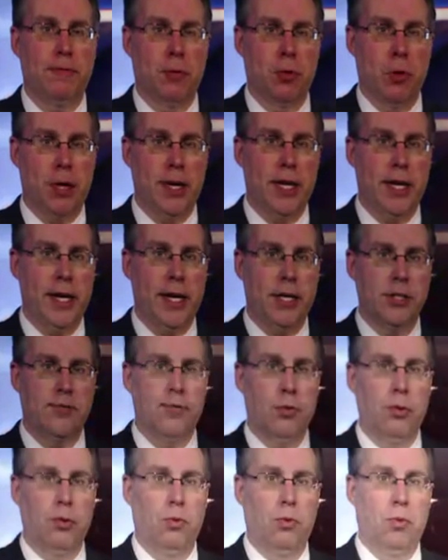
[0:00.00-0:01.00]
forecast
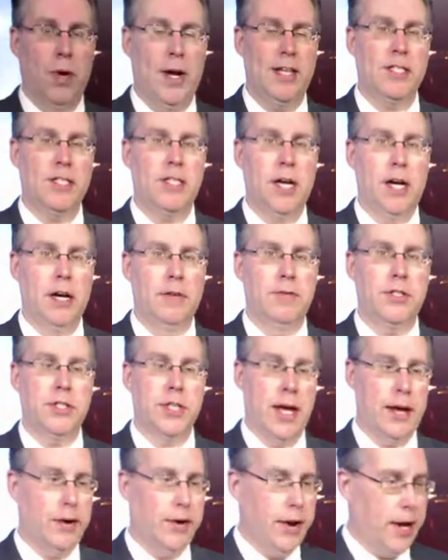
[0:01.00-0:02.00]
for the rest of
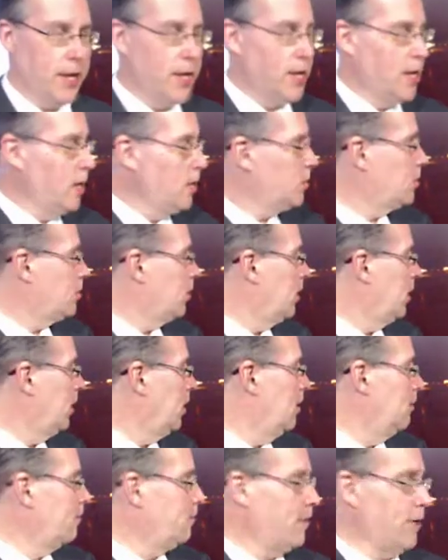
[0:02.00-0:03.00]
Saturday. Starting
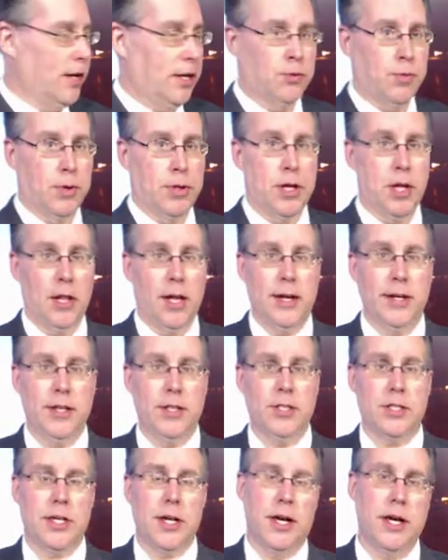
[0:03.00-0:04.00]
off things with cloudy
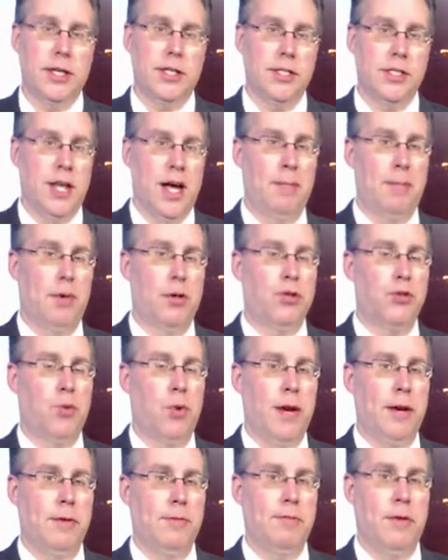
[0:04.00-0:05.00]
skies, not much
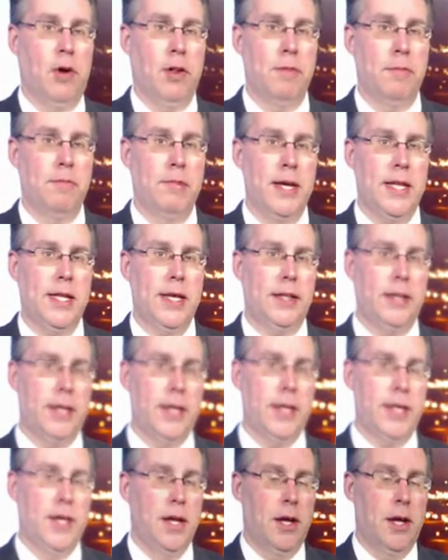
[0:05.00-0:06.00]
rainfall
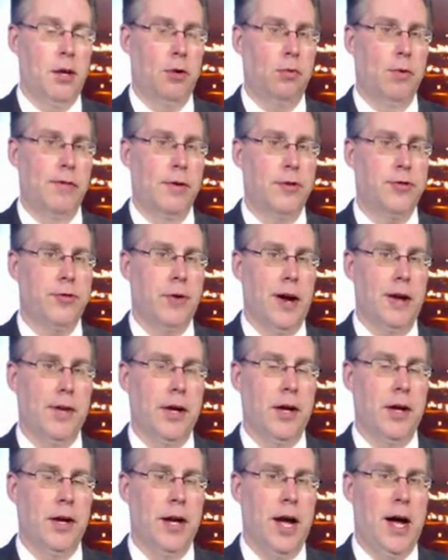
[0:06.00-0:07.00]
immediately. River traffic
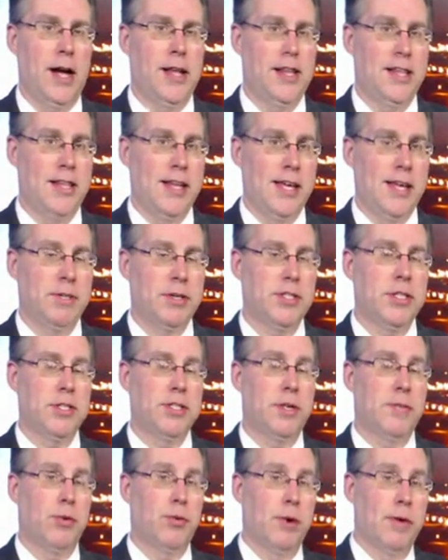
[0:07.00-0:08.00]
on the
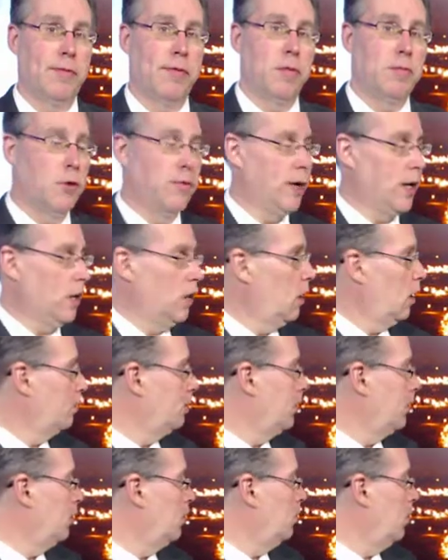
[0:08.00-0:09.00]
Mississippi River moving along
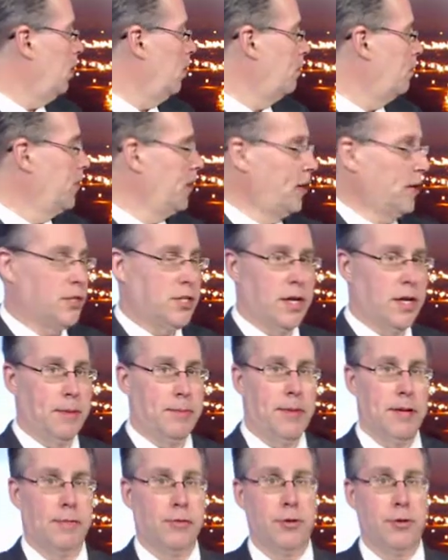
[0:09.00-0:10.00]
pretty well. Same
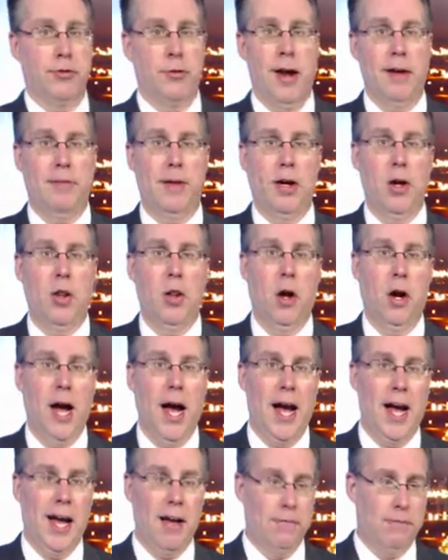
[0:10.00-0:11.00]
thing for traffic along
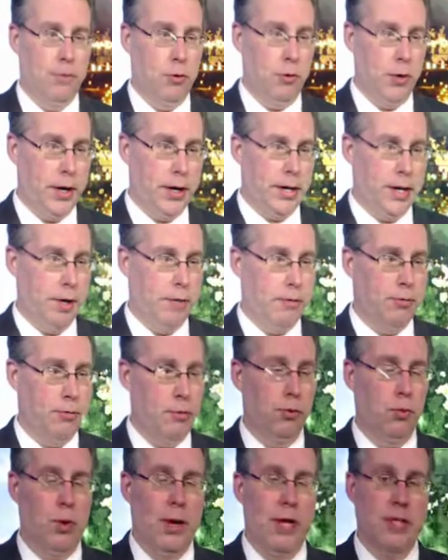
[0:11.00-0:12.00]
I-40. Now, through
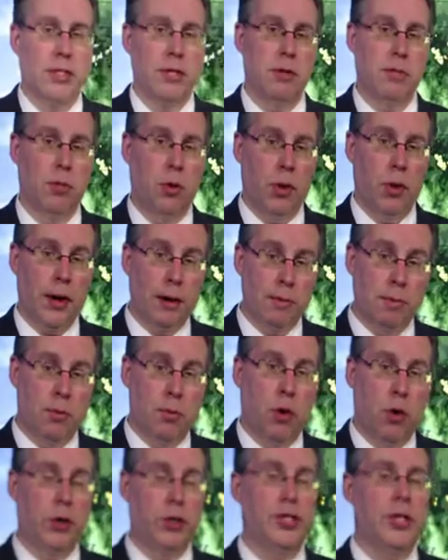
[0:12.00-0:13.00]
the rest of the morning,
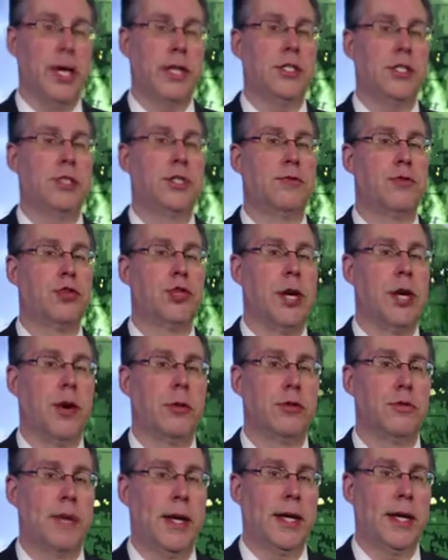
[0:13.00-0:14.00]
more chances of
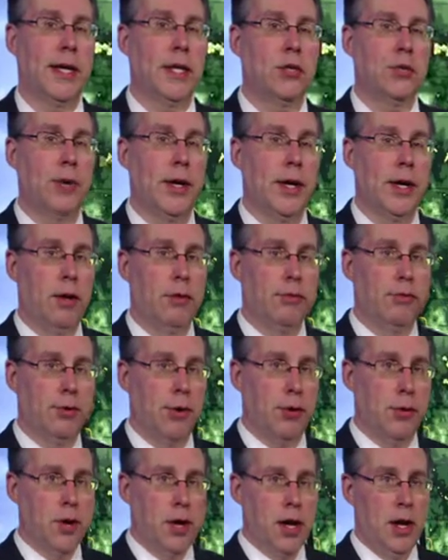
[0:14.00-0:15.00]
showers making its way on
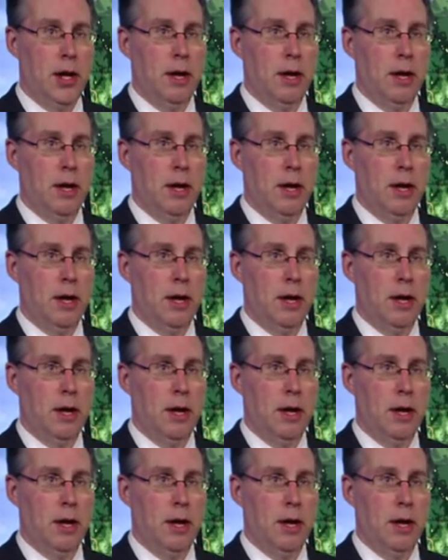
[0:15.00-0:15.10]
through,